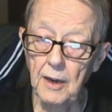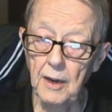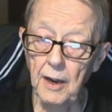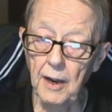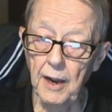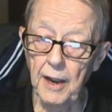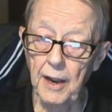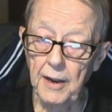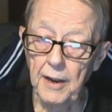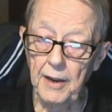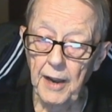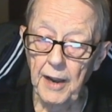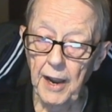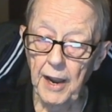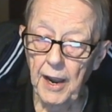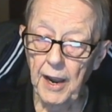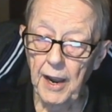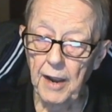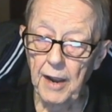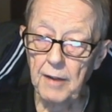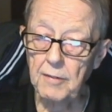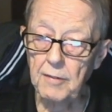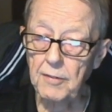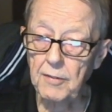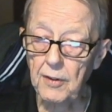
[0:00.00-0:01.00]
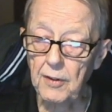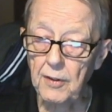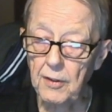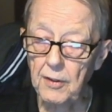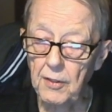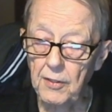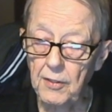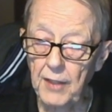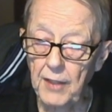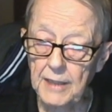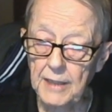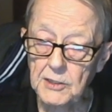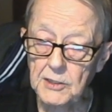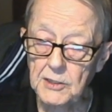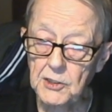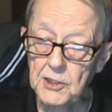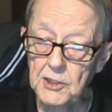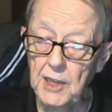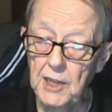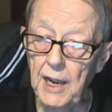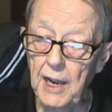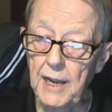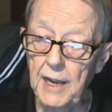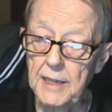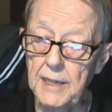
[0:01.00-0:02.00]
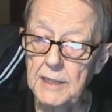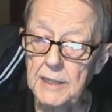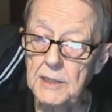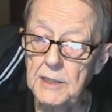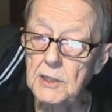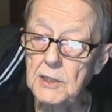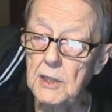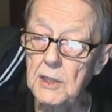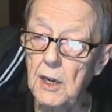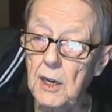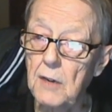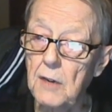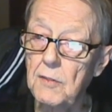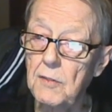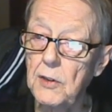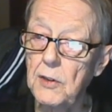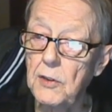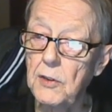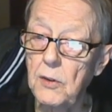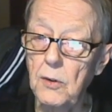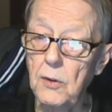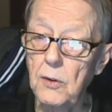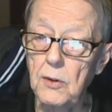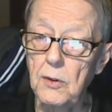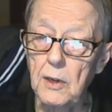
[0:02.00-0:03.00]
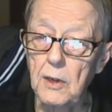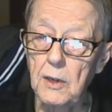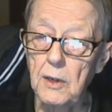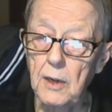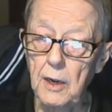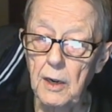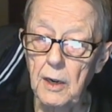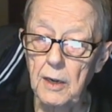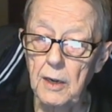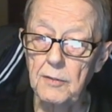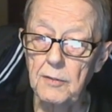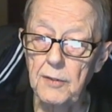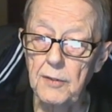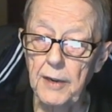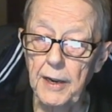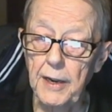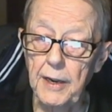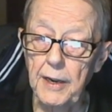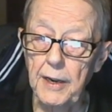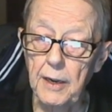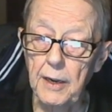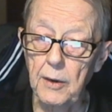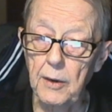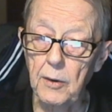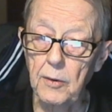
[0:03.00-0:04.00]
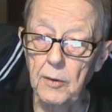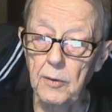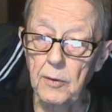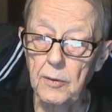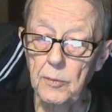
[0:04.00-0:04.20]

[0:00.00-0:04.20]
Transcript: and have that size of a nucle of a uh,